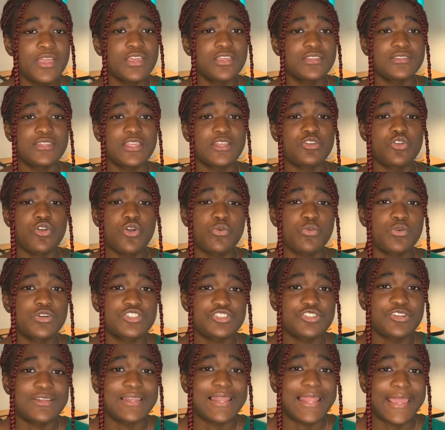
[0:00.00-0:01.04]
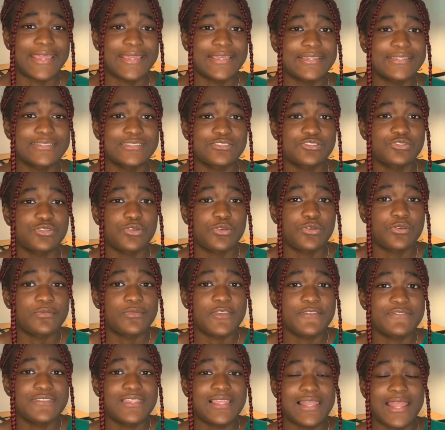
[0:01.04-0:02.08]
they know what you're like, so
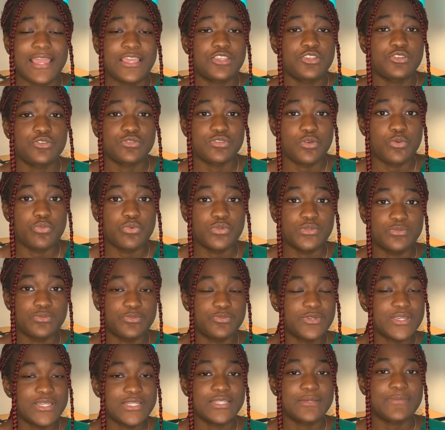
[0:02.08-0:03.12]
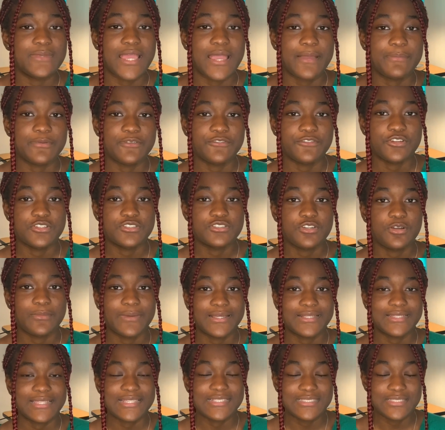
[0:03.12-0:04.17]
if they like you, they would really be happy for you to come
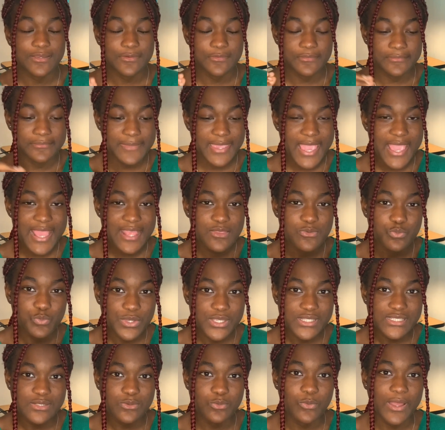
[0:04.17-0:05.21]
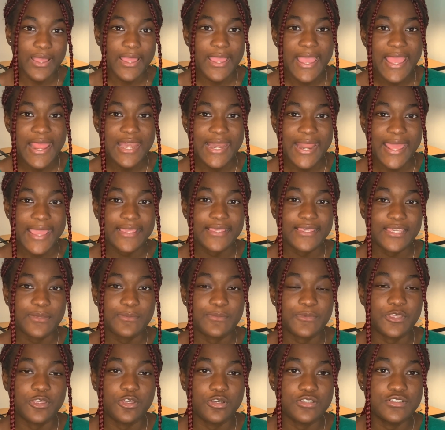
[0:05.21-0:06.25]
back. That's the main reason why I like it,
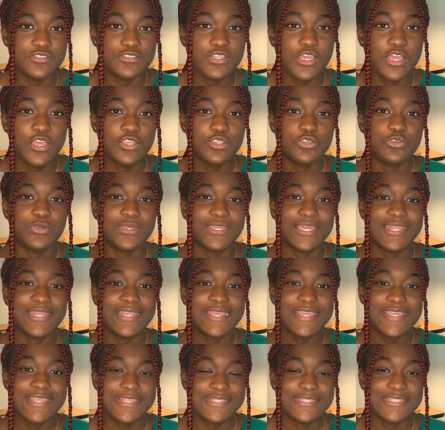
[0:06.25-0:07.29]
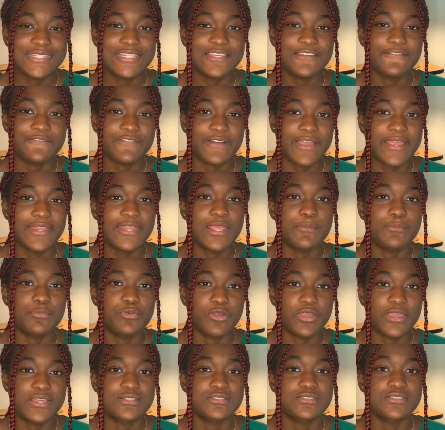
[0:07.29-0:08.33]
because you can easily find
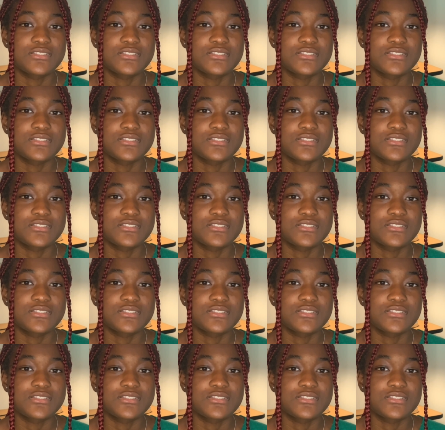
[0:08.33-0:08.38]
employers